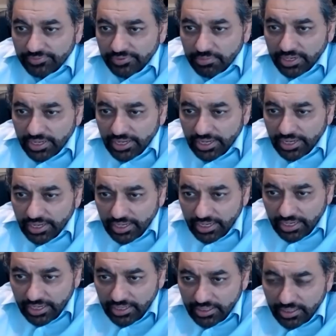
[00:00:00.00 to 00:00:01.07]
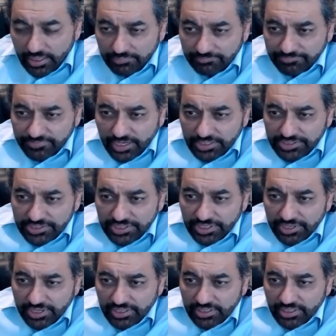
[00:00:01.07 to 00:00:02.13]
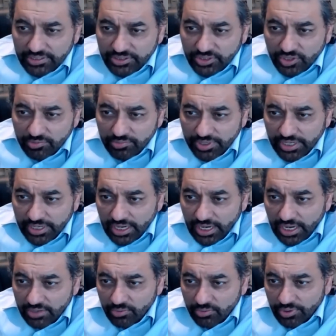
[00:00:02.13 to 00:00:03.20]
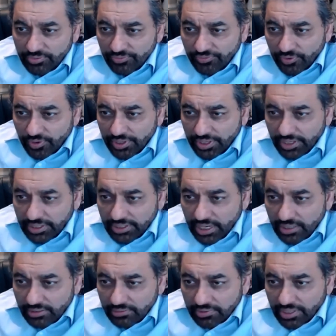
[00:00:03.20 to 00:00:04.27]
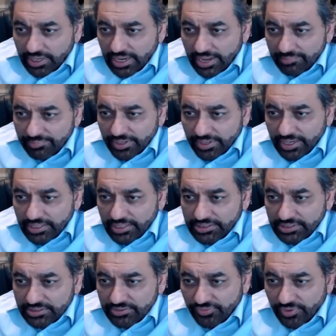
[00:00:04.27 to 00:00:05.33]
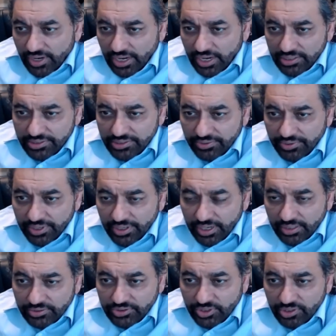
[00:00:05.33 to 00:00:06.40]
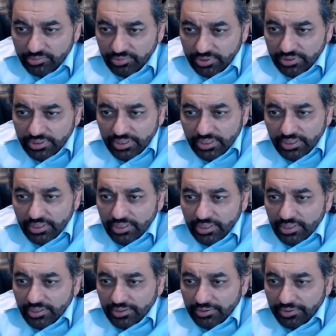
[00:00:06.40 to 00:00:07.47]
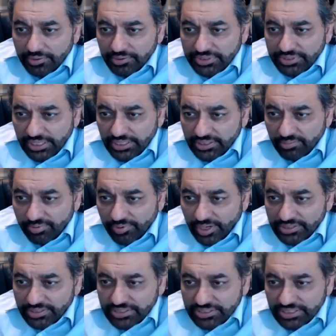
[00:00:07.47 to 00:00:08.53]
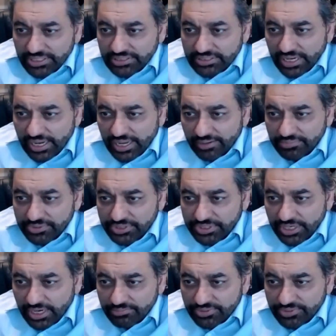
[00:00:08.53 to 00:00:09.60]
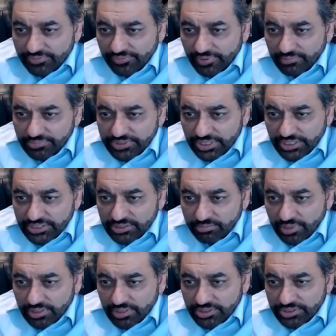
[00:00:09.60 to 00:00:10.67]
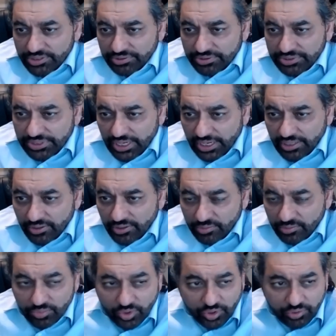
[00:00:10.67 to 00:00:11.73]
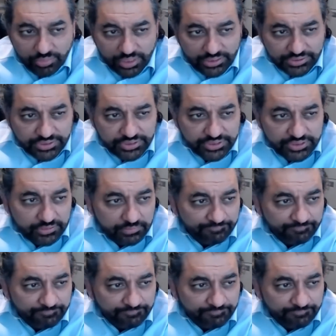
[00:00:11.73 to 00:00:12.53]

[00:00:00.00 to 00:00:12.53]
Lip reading: from an AA. Considering that so many I-140 downgrade applications filed during October, do you think the processing time jumps from 6 months to 10 or more months?